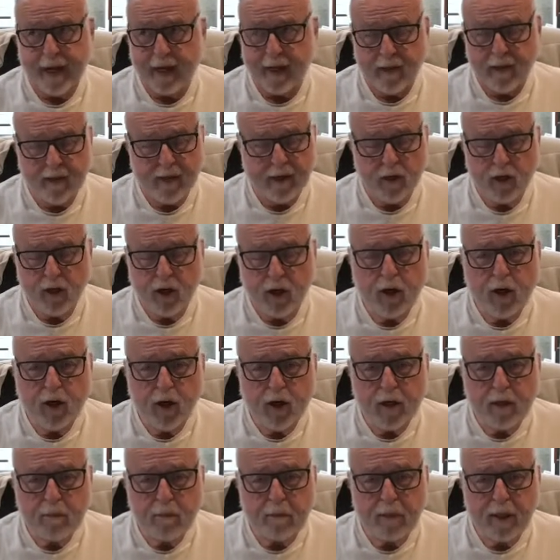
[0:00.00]
they're
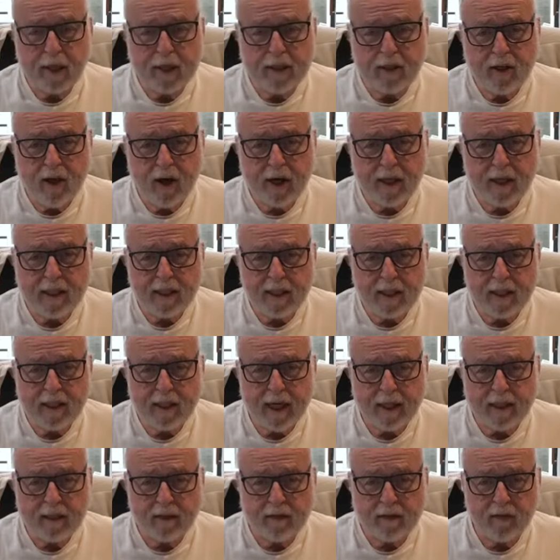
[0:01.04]
good, but not as
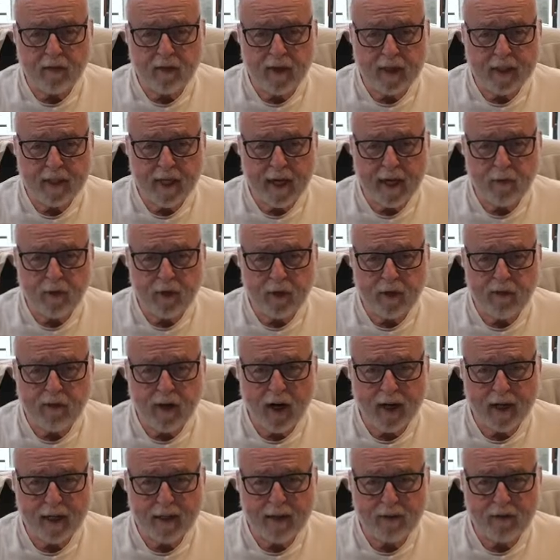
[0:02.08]
extensive as I would have
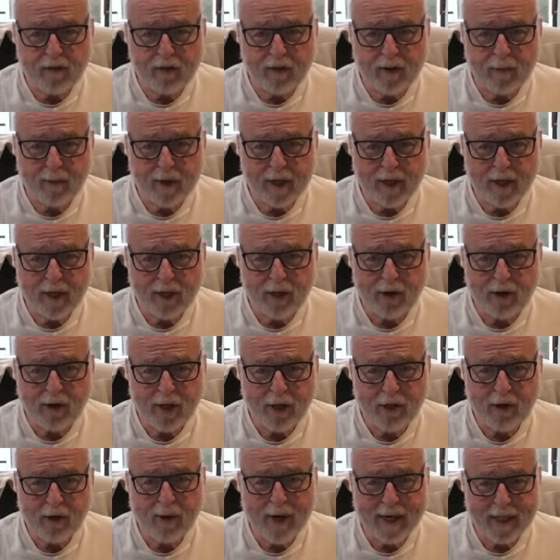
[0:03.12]
gotten from a
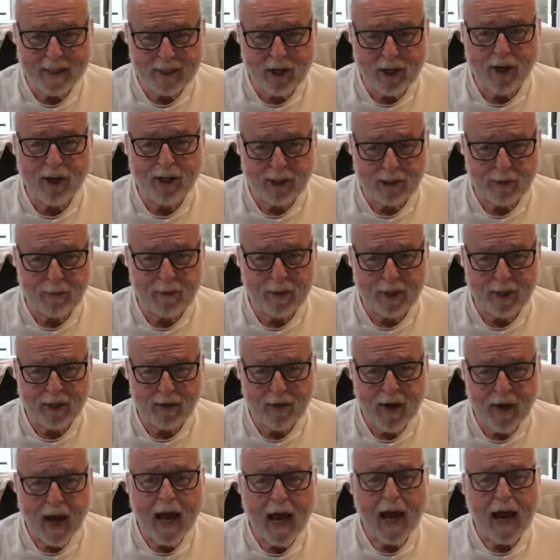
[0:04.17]
US hospital.
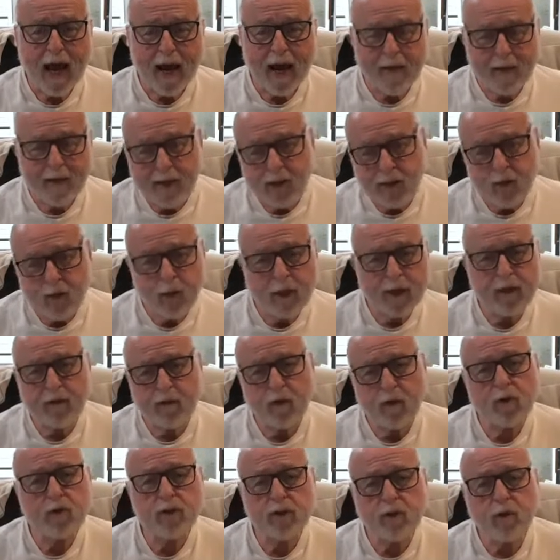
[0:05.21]
And this is what they're
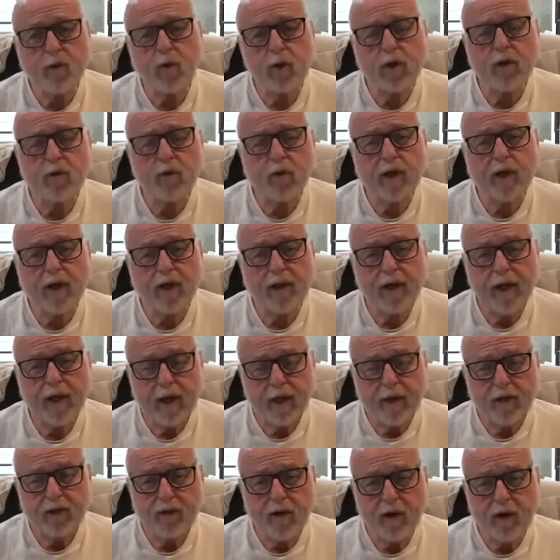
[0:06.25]
forced to work with.
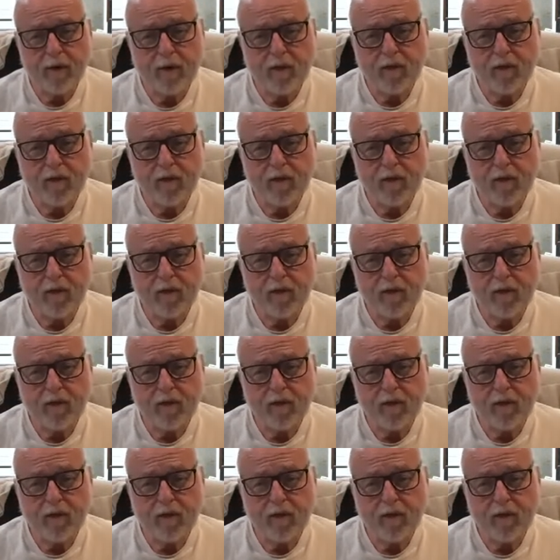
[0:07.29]
So